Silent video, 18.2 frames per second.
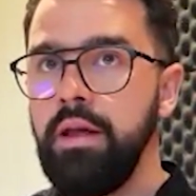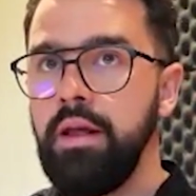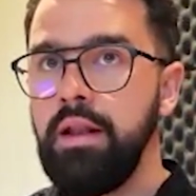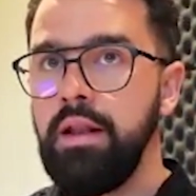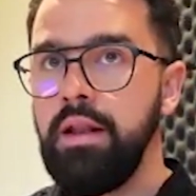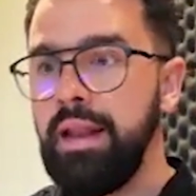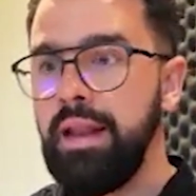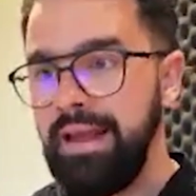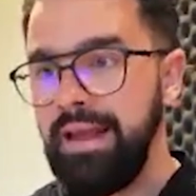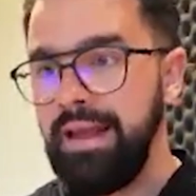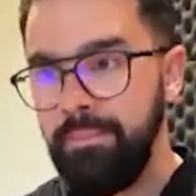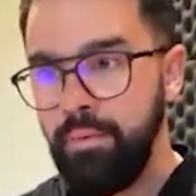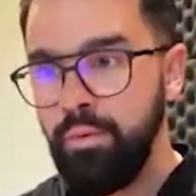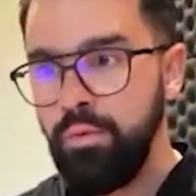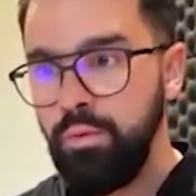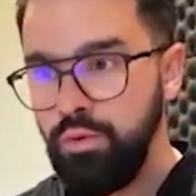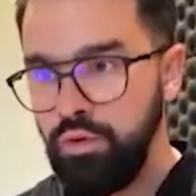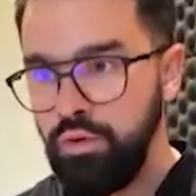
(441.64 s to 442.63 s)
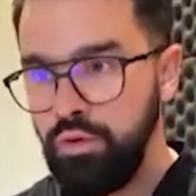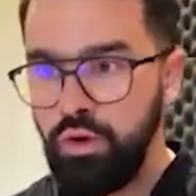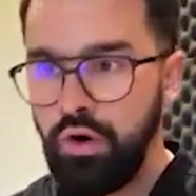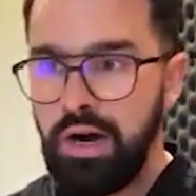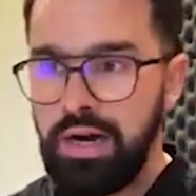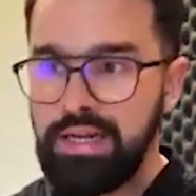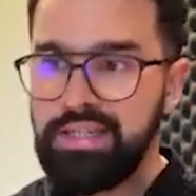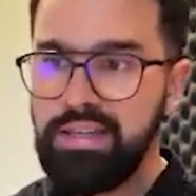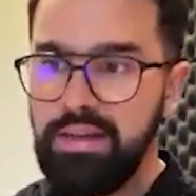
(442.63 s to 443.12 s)
label your
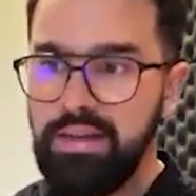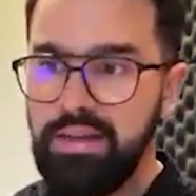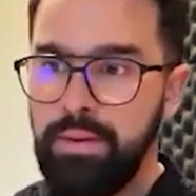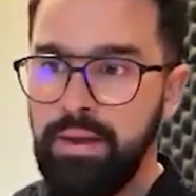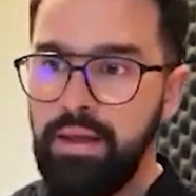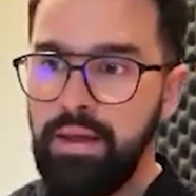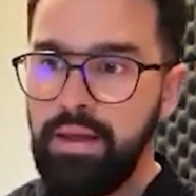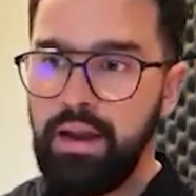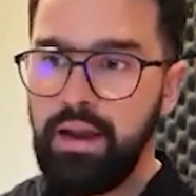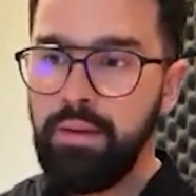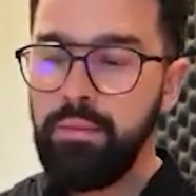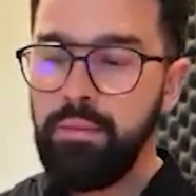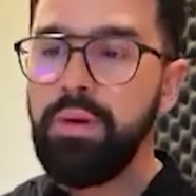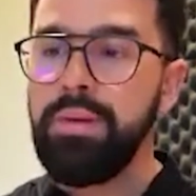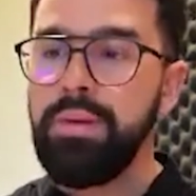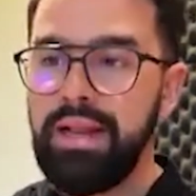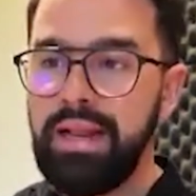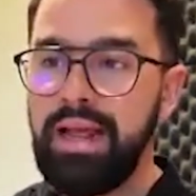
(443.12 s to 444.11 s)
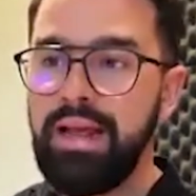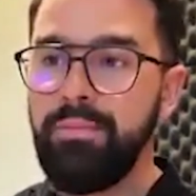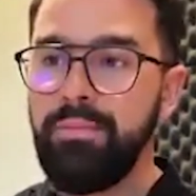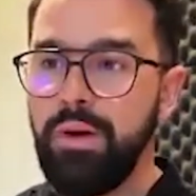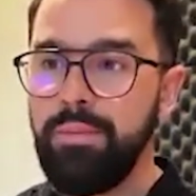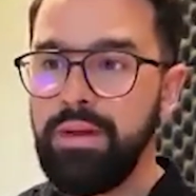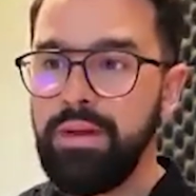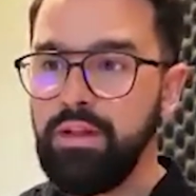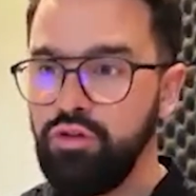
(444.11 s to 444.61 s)
ICP, and when I mean label,
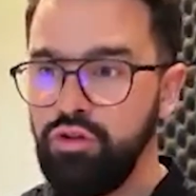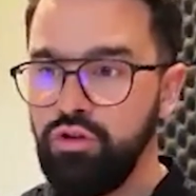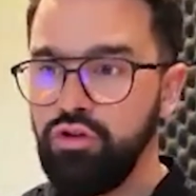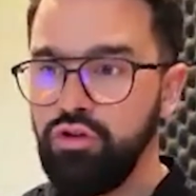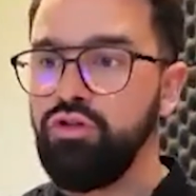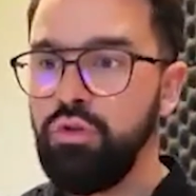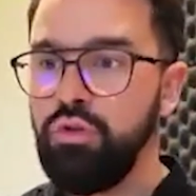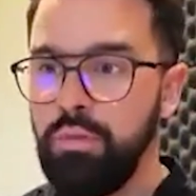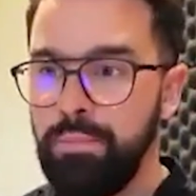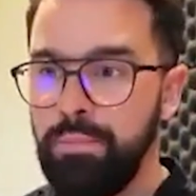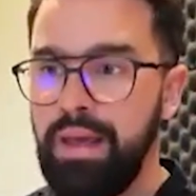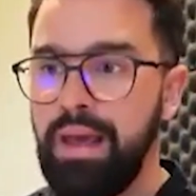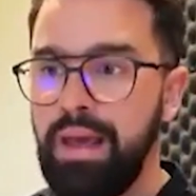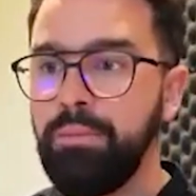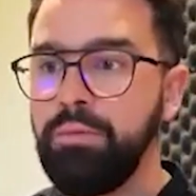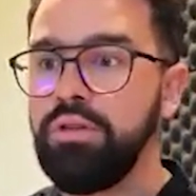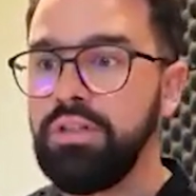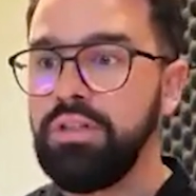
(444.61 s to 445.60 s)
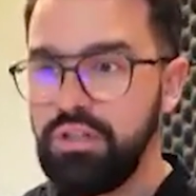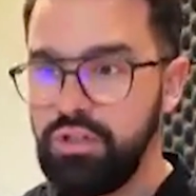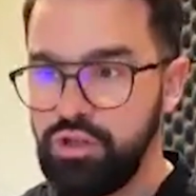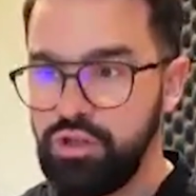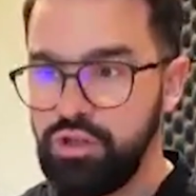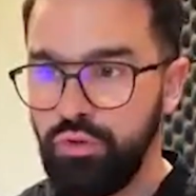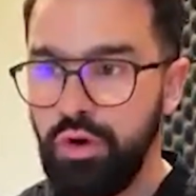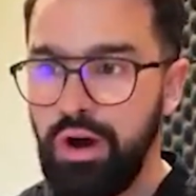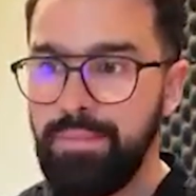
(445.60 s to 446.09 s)
I mean just be able to
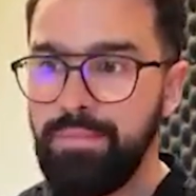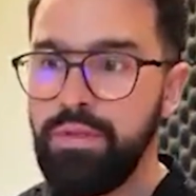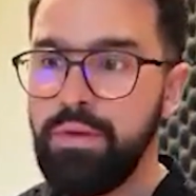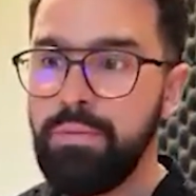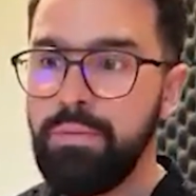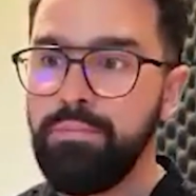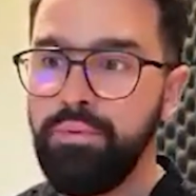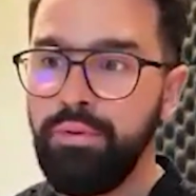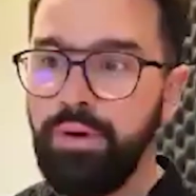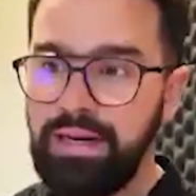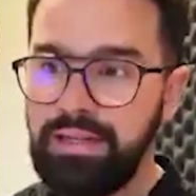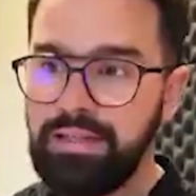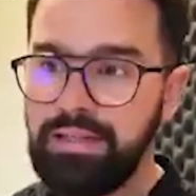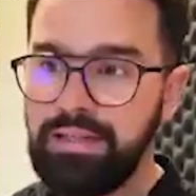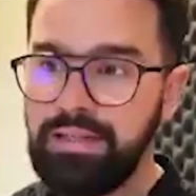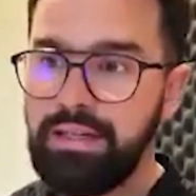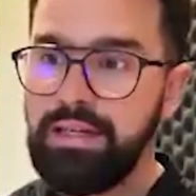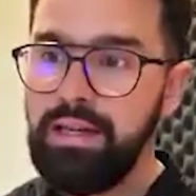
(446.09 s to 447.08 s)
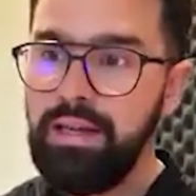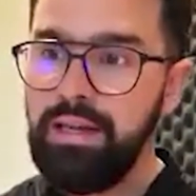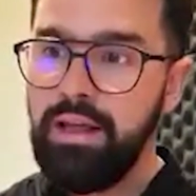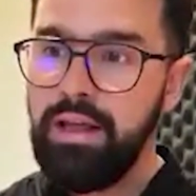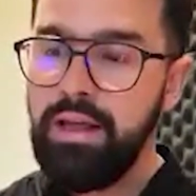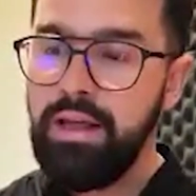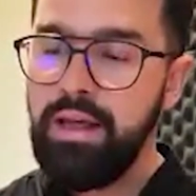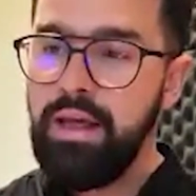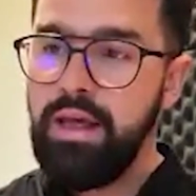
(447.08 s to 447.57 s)
describe them practically,
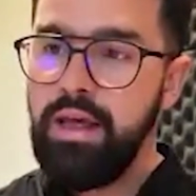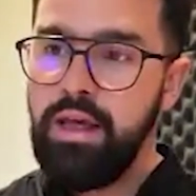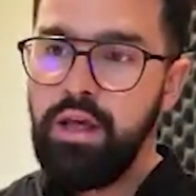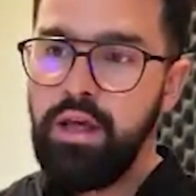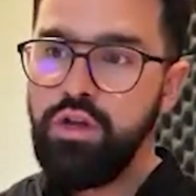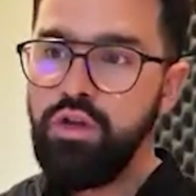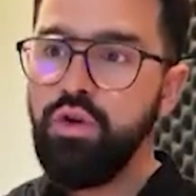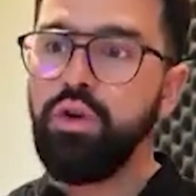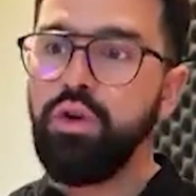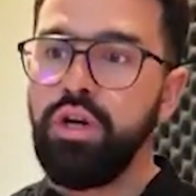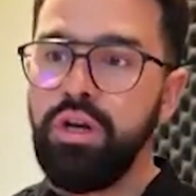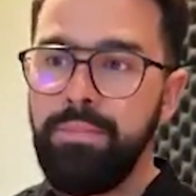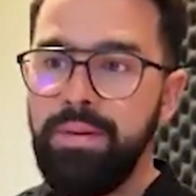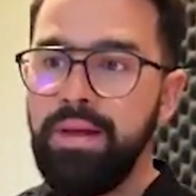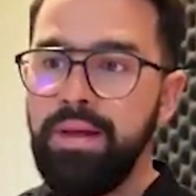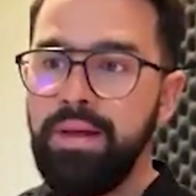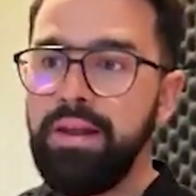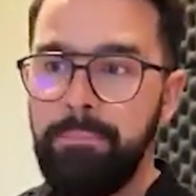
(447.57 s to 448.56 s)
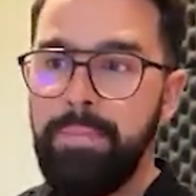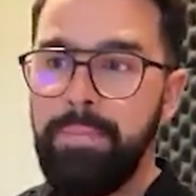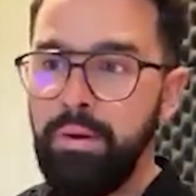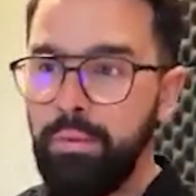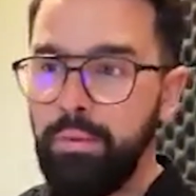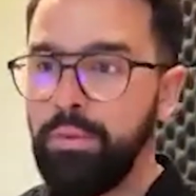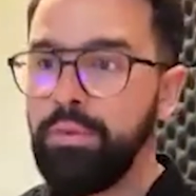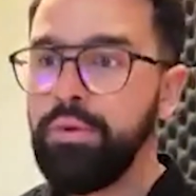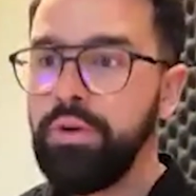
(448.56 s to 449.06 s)
you're going to be able to
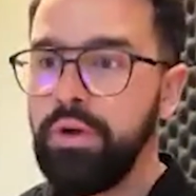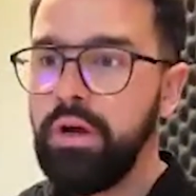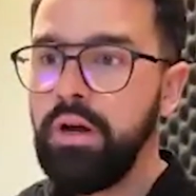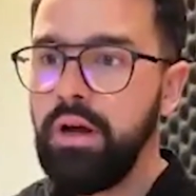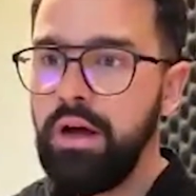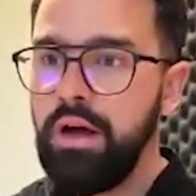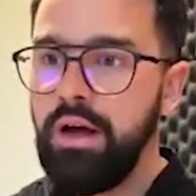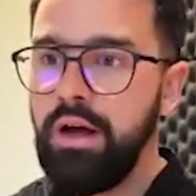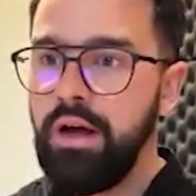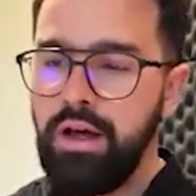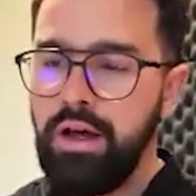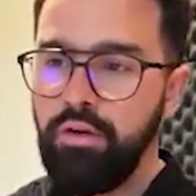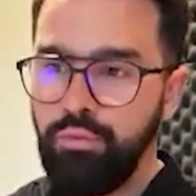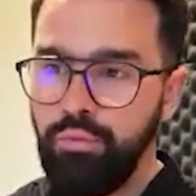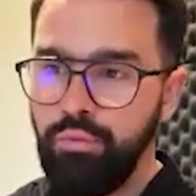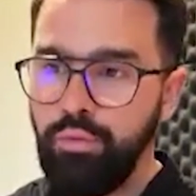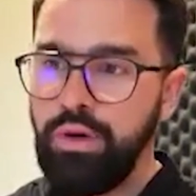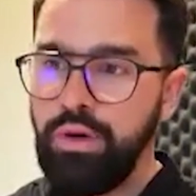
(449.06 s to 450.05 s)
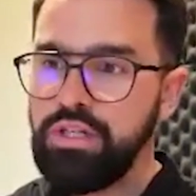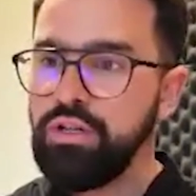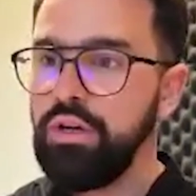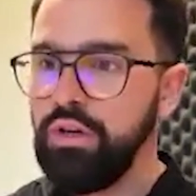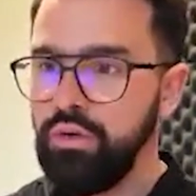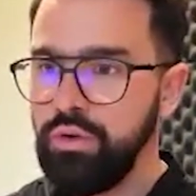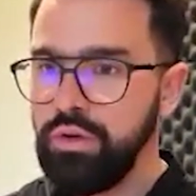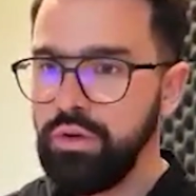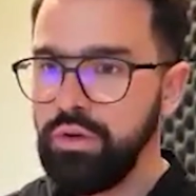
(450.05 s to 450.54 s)
build a really
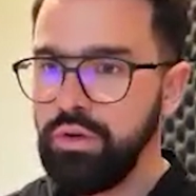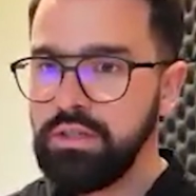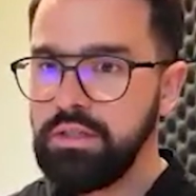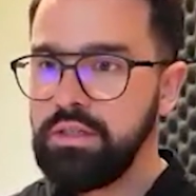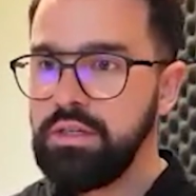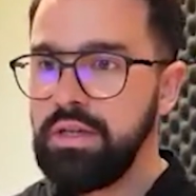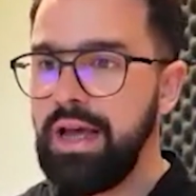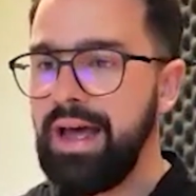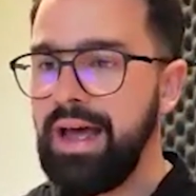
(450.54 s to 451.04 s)
solid audience.